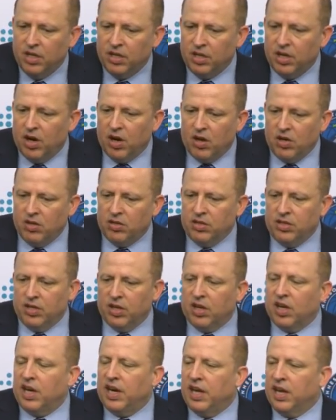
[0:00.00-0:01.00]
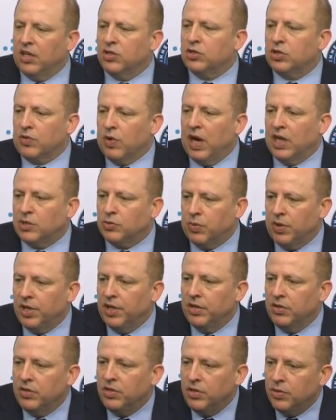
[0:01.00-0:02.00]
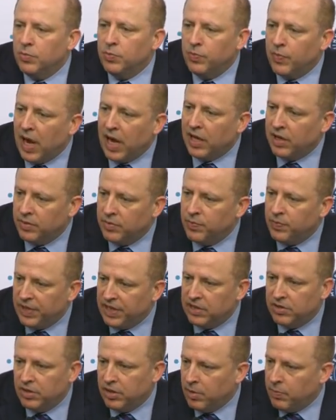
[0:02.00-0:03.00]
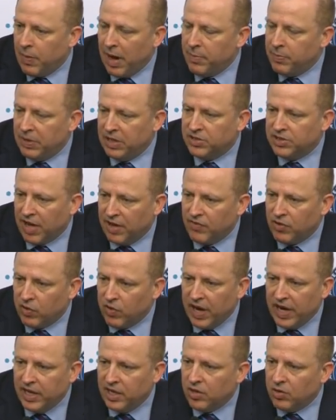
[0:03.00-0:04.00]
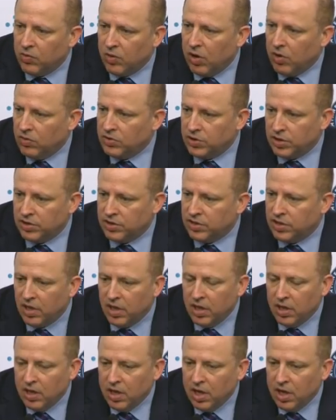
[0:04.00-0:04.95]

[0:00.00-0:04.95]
you're going to hit a stretch where there might be seven or eight in a row. Just